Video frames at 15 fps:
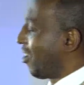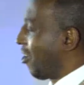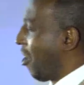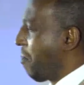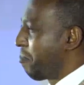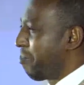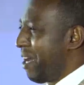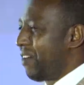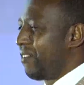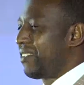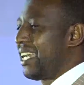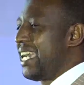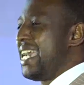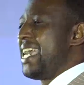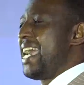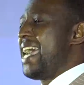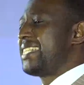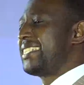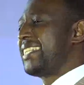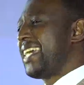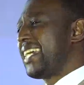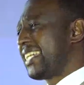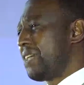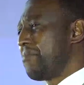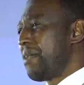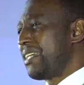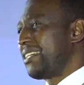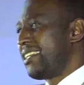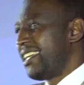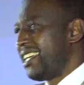the compound and take him
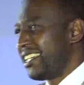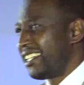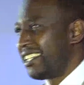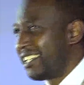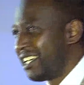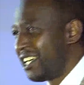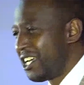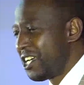a drink,